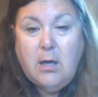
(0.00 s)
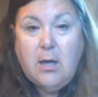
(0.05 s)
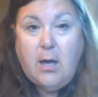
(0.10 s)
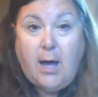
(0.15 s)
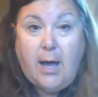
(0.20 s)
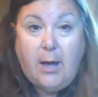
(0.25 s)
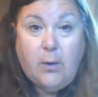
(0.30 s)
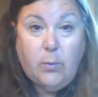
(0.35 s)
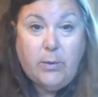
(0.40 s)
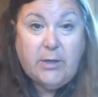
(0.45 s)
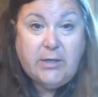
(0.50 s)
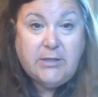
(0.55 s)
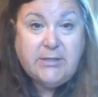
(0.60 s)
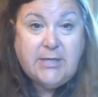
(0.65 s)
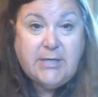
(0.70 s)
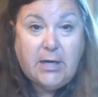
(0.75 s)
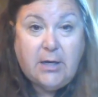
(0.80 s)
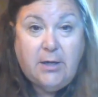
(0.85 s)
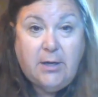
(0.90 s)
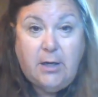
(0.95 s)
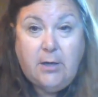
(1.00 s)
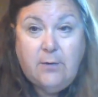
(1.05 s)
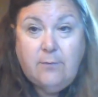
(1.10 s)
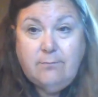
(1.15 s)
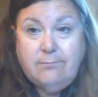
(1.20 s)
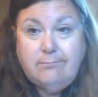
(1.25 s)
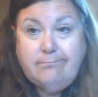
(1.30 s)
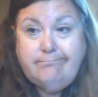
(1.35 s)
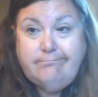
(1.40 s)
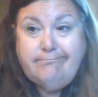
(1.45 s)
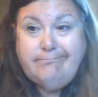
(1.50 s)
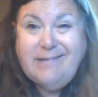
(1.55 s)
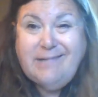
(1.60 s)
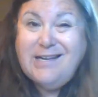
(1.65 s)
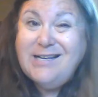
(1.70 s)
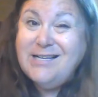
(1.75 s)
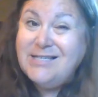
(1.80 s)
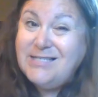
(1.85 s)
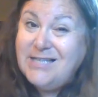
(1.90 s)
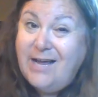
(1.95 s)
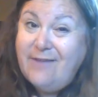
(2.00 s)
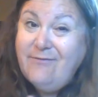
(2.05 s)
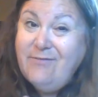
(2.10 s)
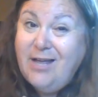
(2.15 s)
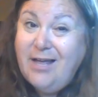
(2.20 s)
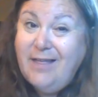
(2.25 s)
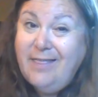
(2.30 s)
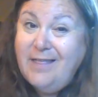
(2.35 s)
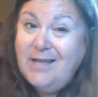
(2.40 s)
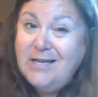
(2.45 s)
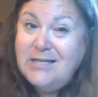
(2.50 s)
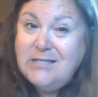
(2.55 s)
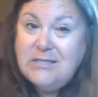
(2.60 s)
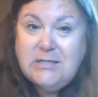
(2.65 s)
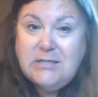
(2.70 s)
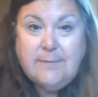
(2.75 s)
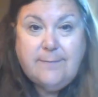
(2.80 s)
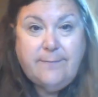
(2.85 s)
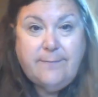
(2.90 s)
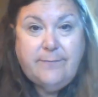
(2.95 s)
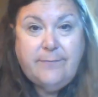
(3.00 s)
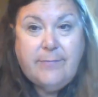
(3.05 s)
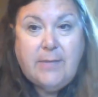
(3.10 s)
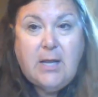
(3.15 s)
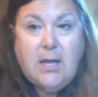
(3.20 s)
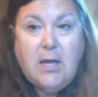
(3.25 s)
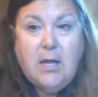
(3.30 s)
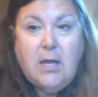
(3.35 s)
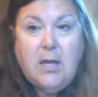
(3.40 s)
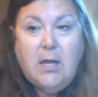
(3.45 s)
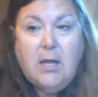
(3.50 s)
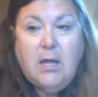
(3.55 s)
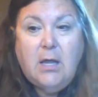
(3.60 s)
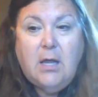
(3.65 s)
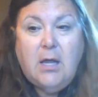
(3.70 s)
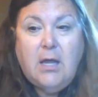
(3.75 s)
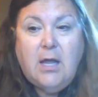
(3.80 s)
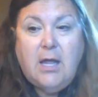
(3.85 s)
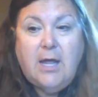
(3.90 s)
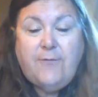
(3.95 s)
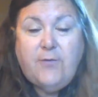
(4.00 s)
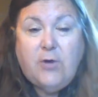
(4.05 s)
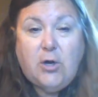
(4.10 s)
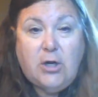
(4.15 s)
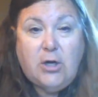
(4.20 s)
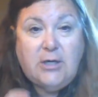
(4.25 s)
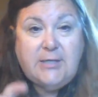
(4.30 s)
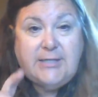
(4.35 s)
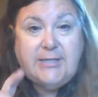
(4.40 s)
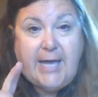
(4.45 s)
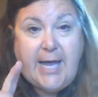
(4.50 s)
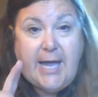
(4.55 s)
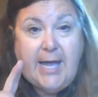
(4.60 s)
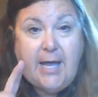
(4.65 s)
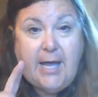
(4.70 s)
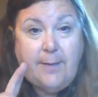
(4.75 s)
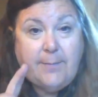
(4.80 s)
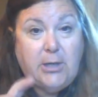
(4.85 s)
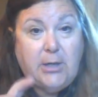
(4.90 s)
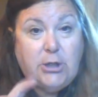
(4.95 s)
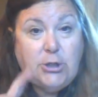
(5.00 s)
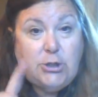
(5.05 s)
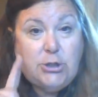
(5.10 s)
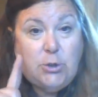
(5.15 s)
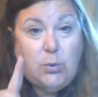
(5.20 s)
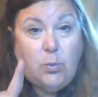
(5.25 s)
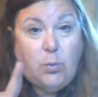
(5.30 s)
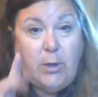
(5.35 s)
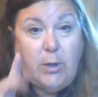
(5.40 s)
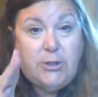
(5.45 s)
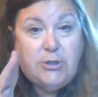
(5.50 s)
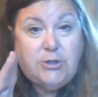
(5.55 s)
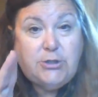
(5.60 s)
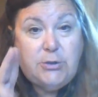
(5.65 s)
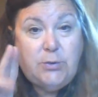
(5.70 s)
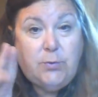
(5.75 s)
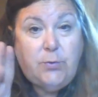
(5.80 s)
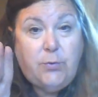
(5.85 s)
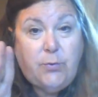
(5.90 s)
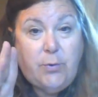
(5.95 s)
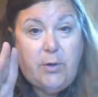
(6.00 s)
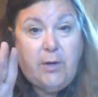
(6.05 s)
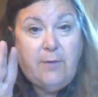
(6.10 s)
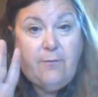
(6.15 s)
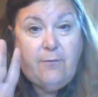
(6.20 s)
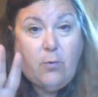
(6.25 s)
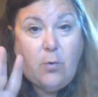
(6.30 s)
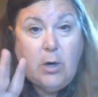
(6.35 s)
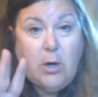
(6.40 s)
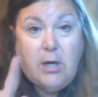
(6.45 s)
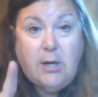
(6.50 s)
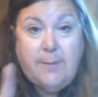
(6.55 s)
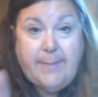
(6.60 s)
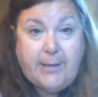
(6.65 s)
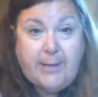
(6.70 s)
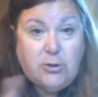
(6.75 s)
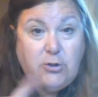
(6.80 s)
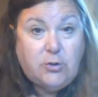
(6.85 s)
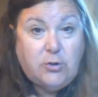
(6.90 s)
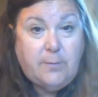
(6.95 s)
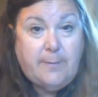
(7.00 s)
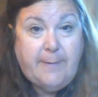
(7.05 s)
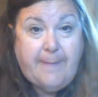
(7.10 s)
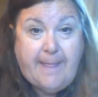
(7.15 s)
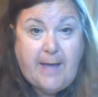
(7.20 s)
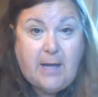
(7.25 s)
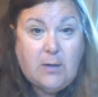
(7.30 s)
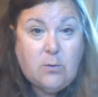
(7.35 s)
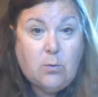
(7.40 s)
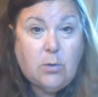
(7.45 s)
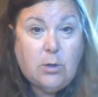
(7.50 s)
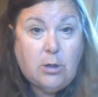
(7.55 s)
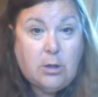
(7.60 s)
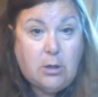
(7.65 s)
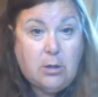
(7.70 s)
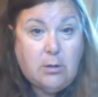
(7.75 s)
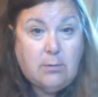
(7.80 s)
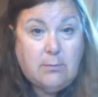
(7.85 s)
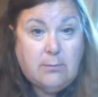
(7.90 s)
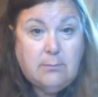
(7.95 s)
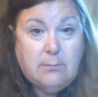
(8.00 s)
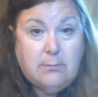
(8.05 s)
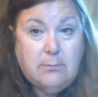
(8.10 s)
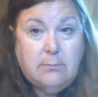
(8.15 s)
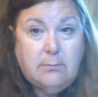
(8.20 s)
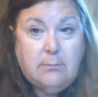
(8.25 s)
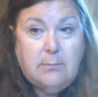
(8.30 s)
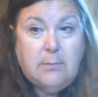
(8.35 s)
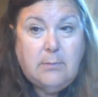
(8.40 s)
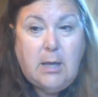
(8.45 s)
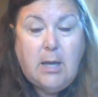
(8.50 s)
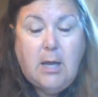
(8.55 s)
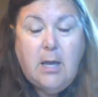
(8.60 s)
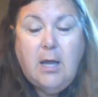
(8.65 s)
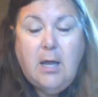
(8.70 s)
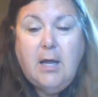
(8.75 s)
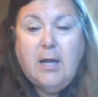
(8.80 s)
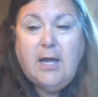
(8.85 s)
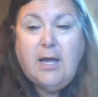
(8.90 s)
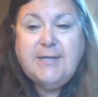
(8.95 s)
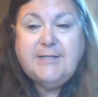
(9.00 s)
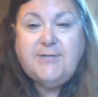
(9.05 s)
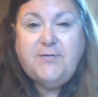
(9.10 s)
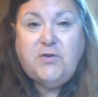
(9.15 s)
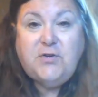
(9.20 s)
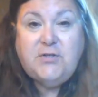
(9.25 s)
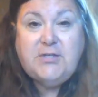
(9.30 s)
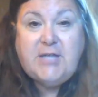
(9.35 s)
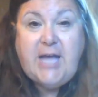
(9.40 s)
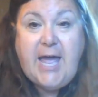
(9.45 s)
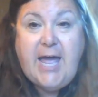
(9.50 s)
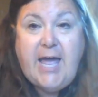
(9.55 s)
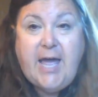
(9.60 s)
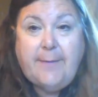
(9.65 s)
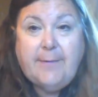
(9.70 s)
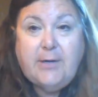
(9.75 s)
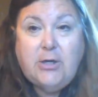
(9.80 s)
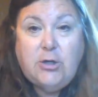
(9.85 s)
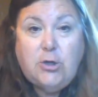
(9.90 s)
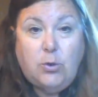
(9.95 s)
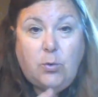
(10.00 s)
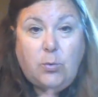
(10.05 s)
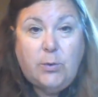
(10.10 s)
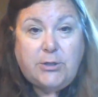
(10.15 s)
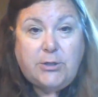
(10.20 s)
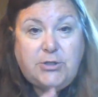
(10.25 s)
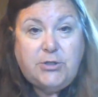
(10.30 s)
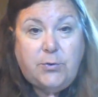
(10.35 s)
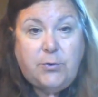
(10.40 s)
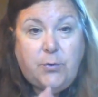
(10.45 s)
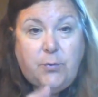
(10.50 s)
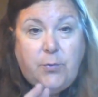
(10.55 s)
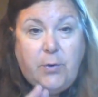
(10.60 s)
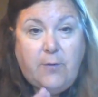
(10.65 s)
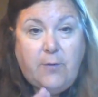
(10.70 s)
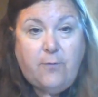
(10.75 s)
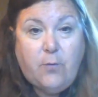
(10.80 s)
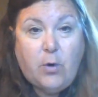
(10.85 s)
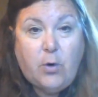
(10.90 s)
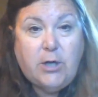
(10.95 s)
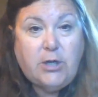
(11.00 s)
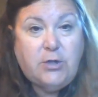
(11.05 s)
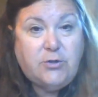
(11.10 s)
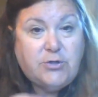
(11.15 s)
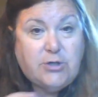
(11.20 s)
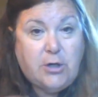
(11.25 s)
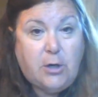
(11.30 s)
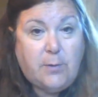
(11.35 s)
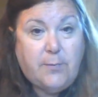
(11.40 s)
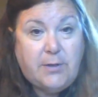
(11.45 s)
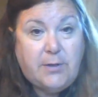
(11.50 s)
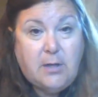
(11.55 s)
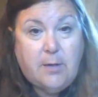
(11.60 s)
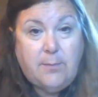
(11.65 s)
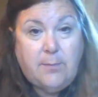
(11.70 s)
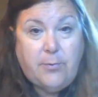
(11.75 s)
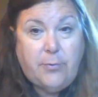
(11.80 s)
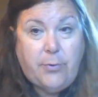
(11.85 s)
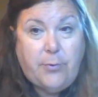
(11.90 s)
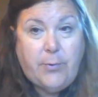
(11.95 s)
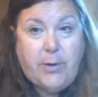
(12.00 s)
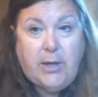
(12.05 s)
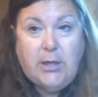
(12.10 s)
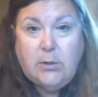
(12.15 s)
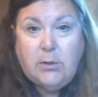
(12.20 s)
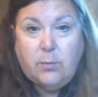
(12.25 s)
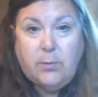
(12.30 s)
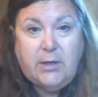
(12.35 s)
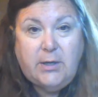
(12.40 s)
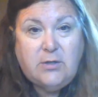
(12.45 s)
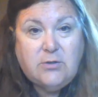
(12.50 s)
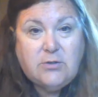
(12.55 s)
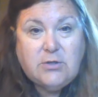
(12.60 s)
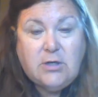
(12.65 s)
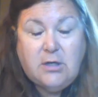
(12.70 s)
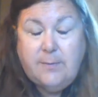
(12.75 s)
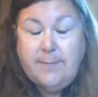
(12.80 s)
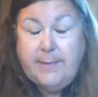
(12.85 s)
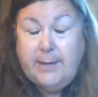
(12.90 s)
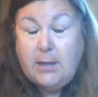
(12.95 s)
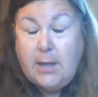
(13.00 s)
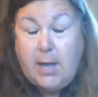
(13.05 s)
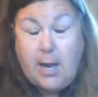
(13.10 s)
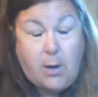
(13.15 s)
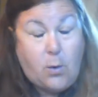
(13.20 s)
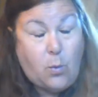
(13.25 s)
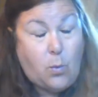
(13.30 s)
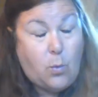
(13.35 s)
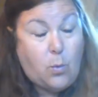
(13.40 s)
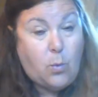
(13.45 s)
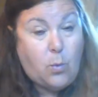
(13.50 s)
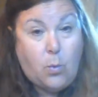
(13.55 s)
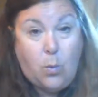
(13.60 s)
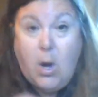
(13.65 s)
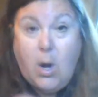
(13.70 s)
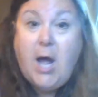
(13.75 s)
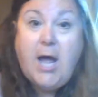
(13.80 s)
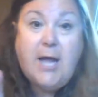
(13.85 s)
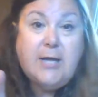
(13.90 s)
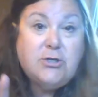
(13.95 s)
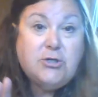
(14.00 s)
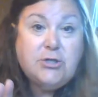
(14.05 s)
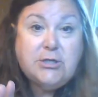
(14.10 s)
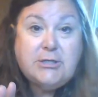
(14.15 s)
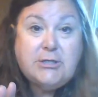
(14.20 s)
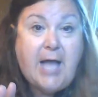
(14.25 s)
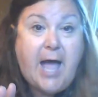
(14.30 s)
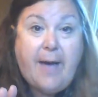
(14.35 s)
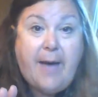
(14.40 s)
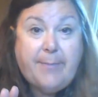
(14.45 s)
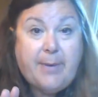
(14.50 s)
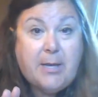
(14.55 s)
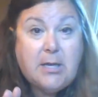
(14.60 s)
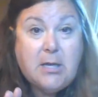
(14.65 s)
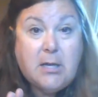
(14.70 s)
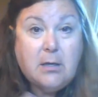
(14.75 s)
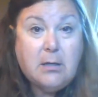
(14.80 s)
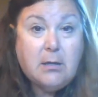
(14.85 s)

I will tell you, because I've done this, if you're going to say I'm going to do 1, 2, 3, 4, you better do them in that order. Because if you say I'm going to do 1, 2, 3, 4 and you start with number 3, the reader's going to be like, what just happened?